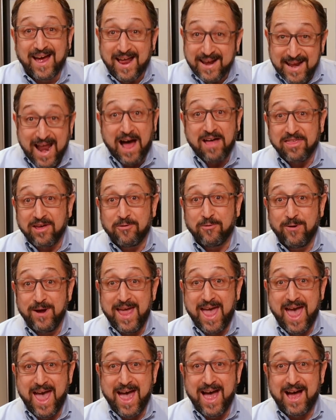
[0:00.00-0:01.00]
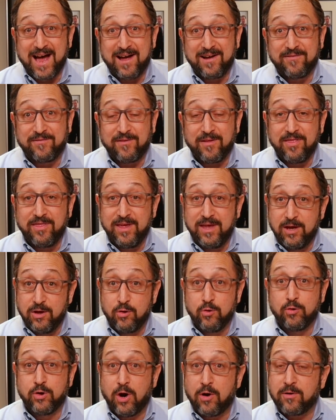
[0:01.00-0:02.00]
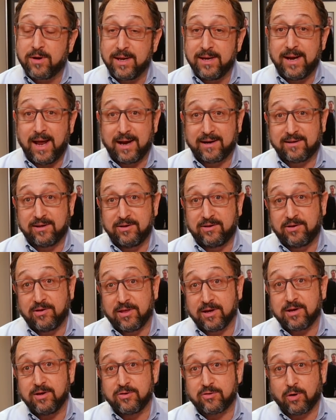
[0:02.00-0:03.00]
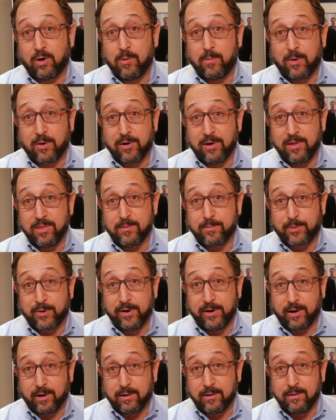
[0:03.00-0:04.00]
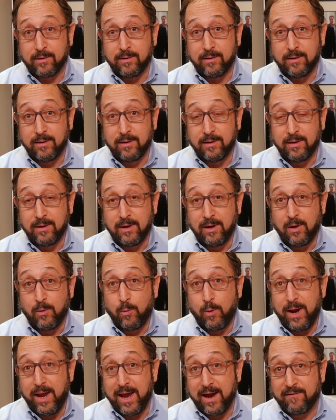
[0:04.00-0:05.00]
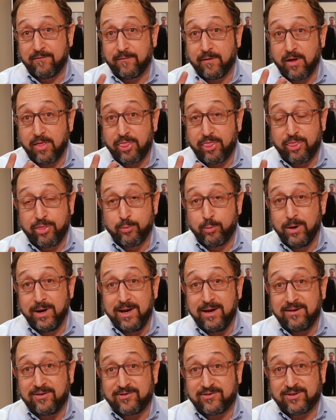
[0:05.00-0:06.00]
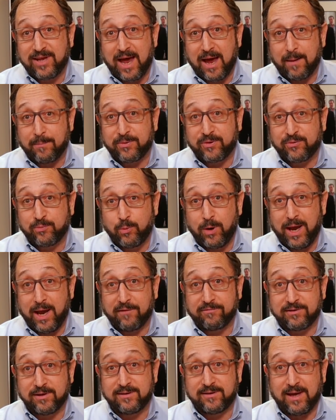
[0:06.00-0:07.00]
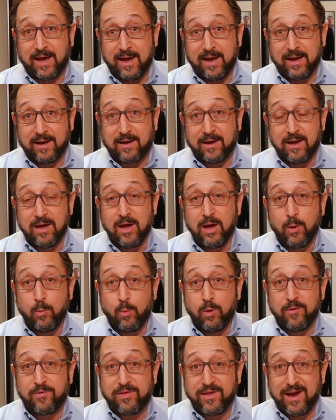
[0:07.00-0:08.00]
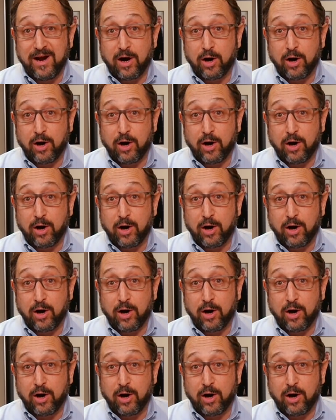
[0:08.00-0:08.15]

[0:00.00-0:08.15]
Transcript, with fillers: Now that we have the UNO connected to the control board on the printer, we have 3 steps we have to take with the